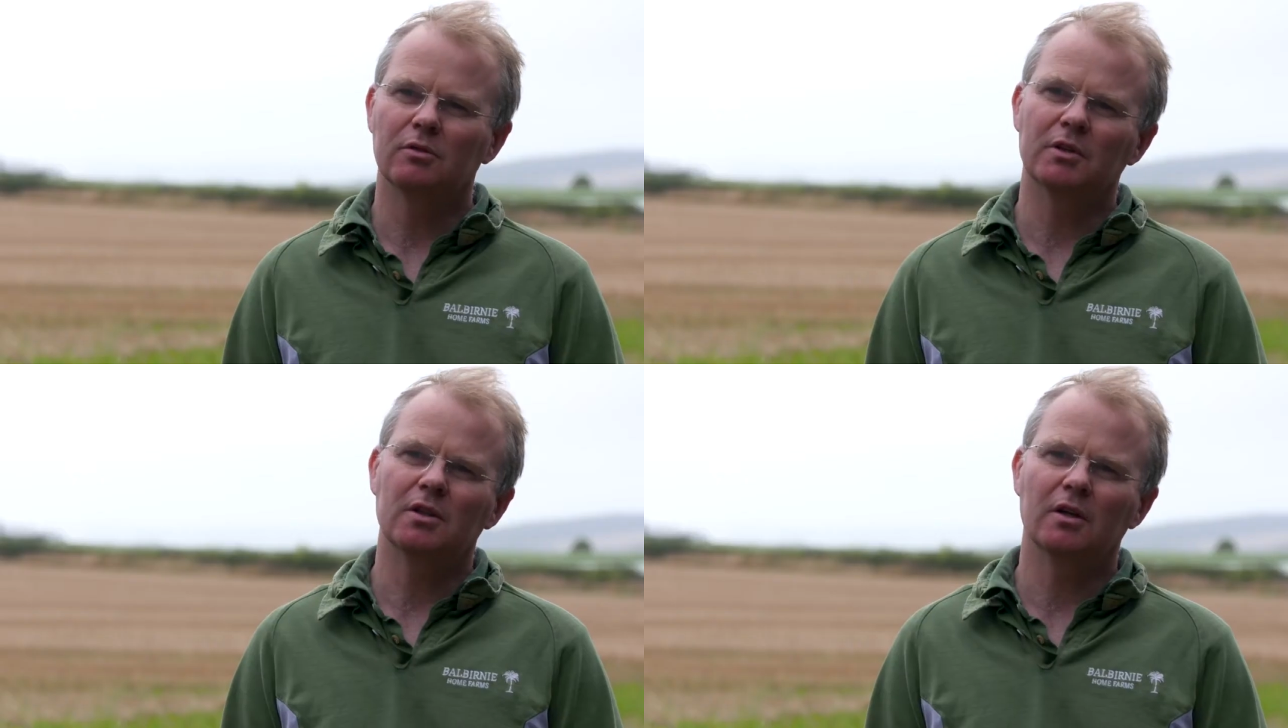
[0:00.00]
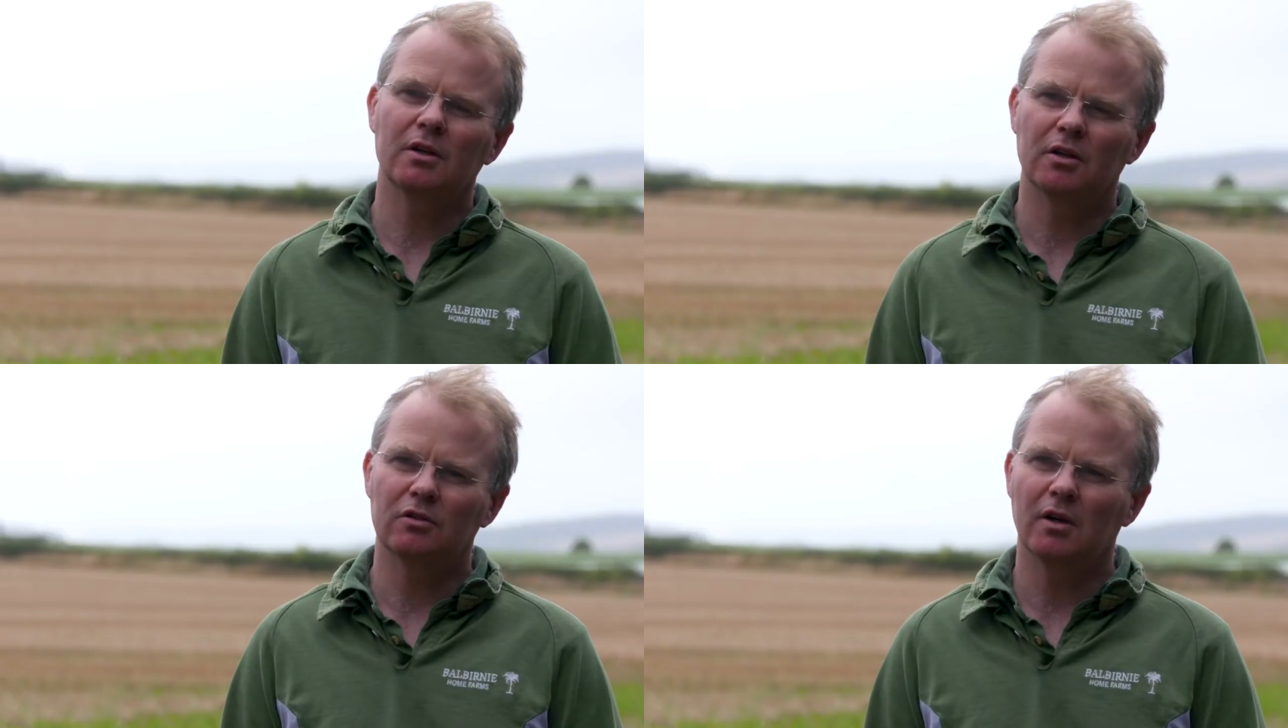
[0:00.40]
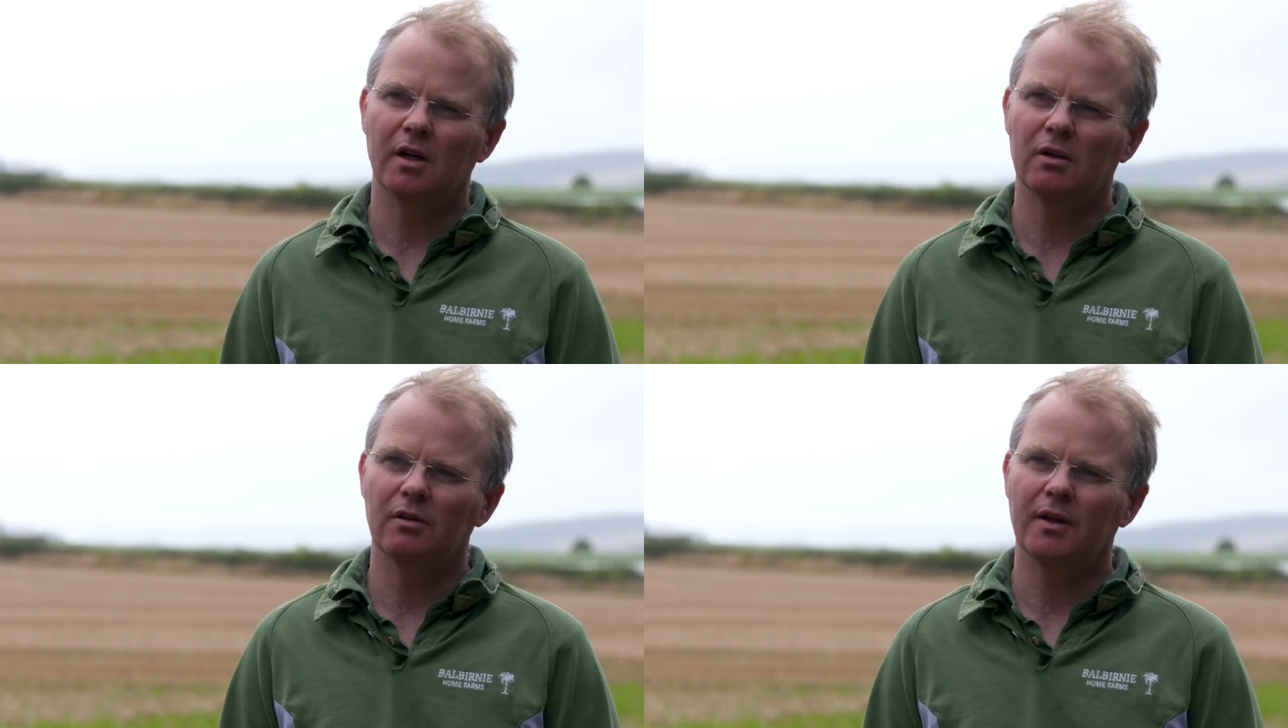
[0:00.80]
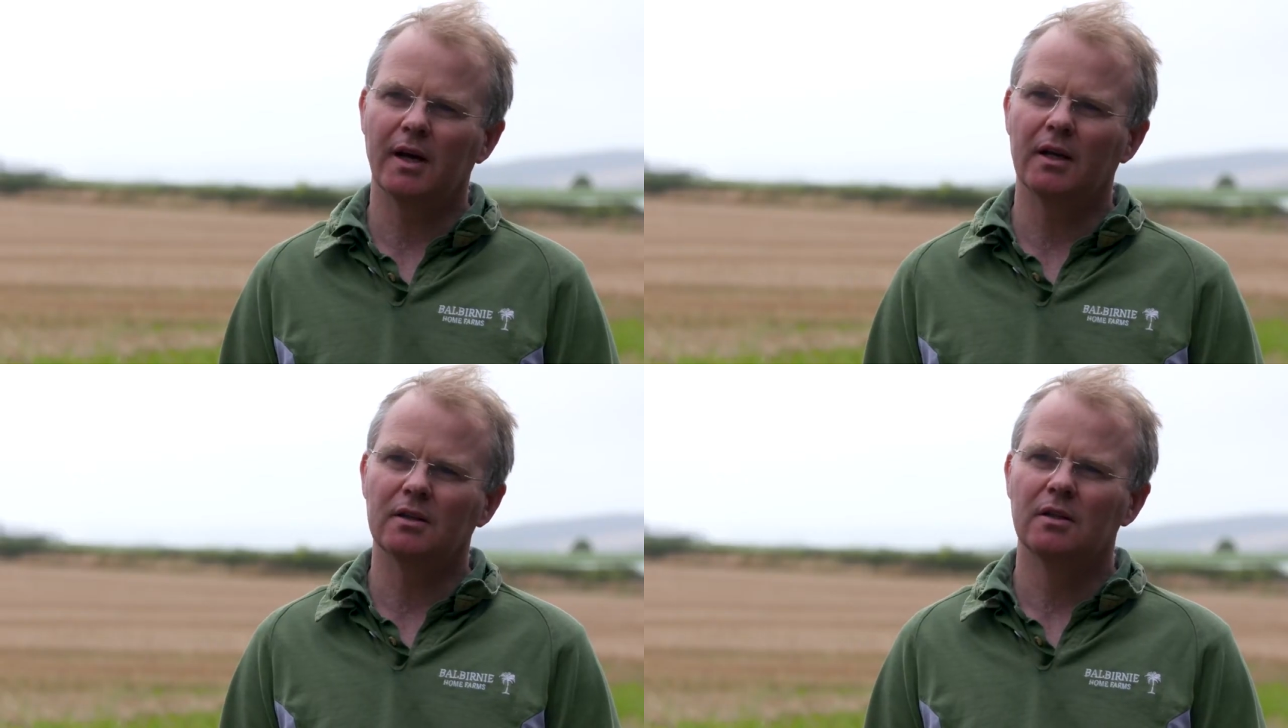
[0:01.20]
we're starting a trial on
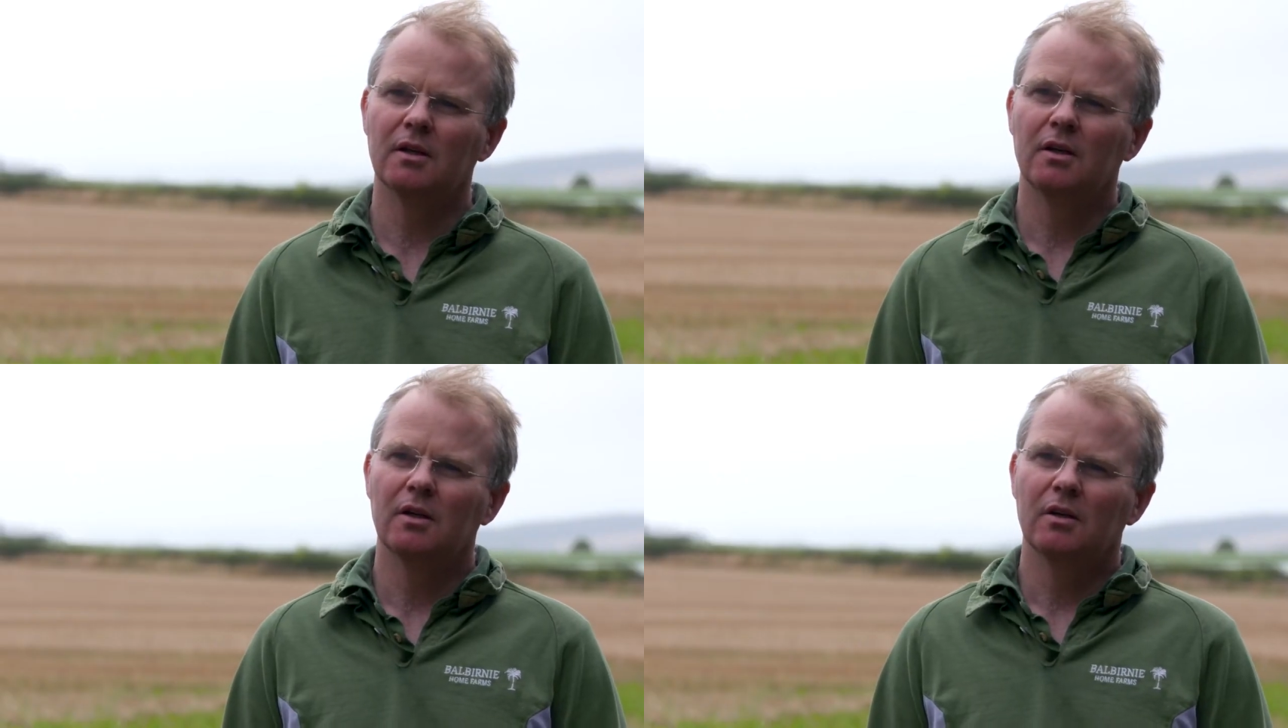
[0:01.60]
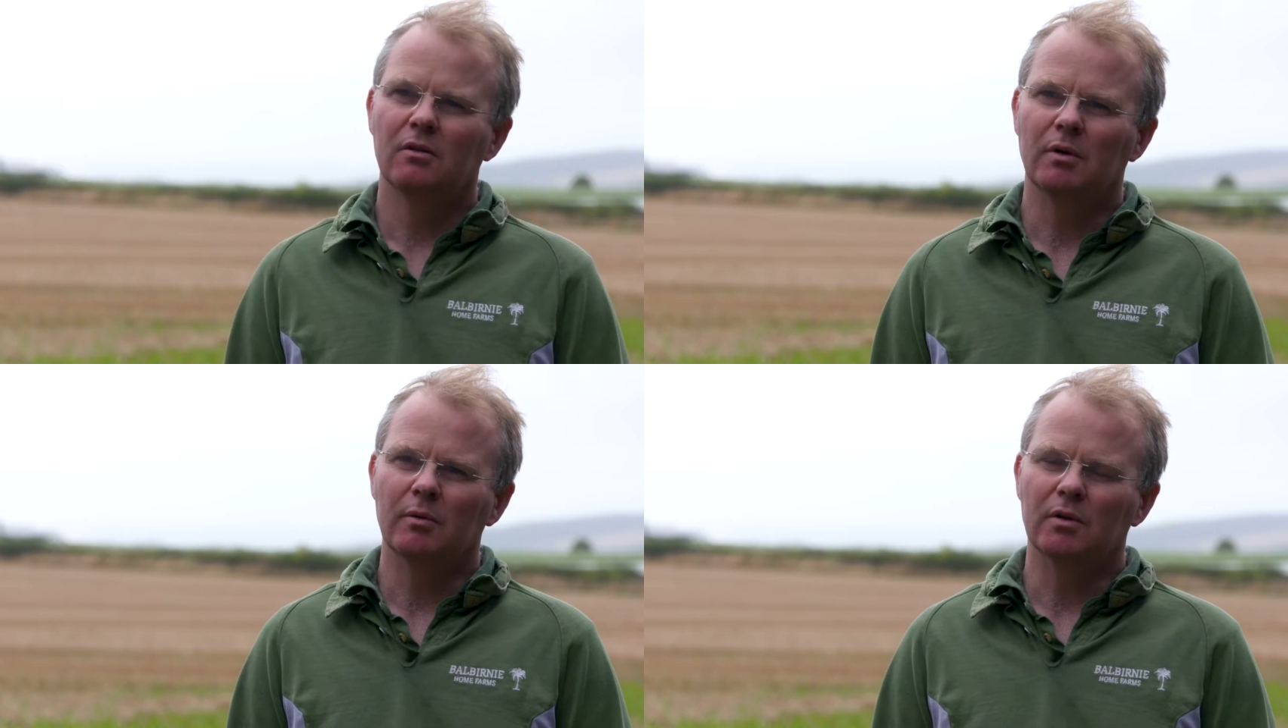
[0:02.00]
that, where